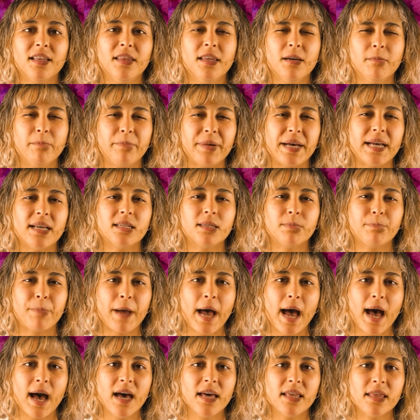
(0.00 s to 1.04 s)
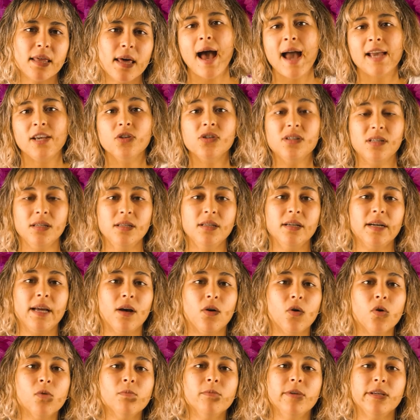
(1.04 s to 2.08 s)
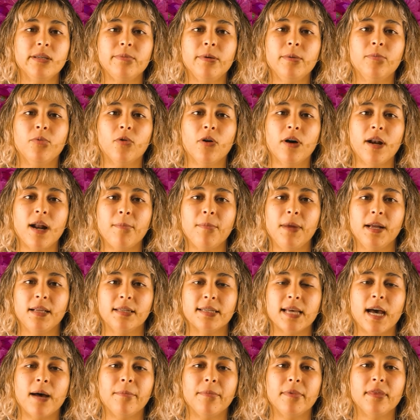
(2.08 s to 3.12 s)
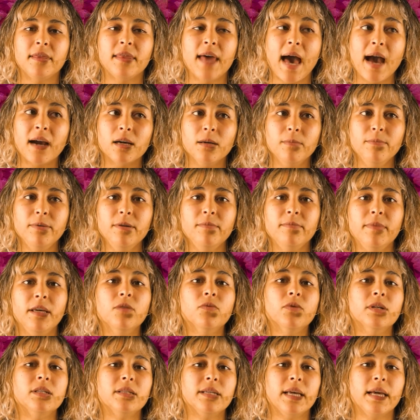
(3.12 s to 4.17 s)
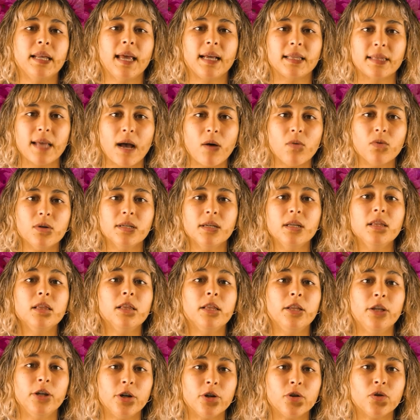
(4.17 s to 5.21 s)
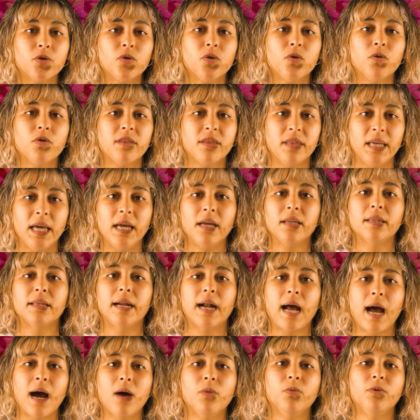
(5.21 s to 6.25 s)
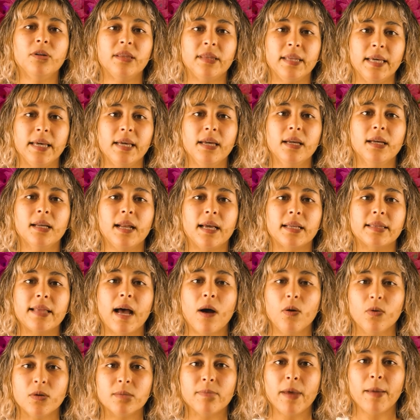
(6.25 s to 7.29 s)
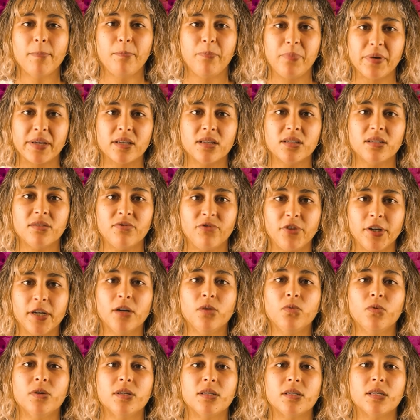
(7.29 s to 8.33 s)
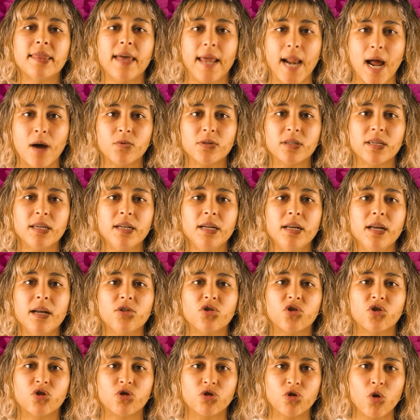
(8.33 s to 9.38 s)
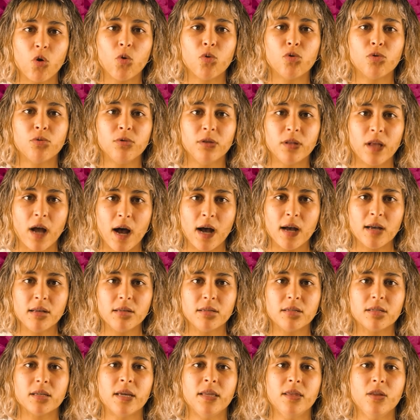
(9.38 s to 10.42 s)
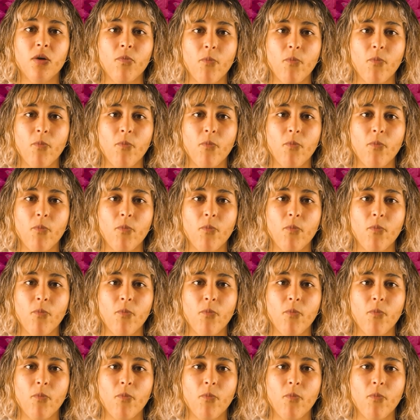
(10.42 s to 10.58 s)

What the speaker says: the best path. I used to look at homeless people and I'm like, damn, that could be me one day. Like, that was a literal thing that I would think. Like, that was my biggest fear, was that I was gonna get so lost in the